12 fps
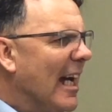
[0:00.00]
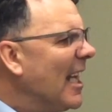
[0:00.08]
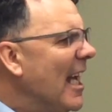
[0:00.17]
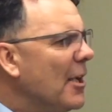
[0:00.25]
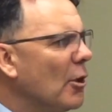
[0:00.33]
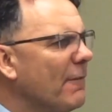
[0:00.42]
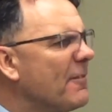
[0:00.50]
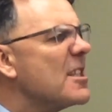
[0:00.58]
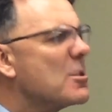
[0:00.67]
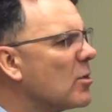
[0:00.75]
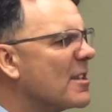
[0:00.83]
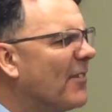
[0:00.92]
And head
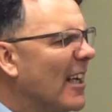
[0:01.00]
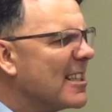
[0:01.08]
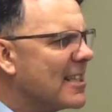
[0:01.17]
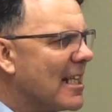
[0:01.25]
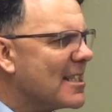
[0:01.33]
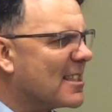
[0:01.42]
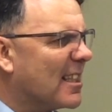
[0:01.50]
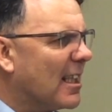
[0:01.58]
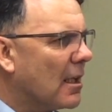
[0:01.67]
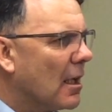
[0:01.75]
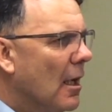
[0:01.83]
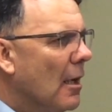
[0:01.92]
office was
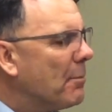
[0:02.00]
fantastic.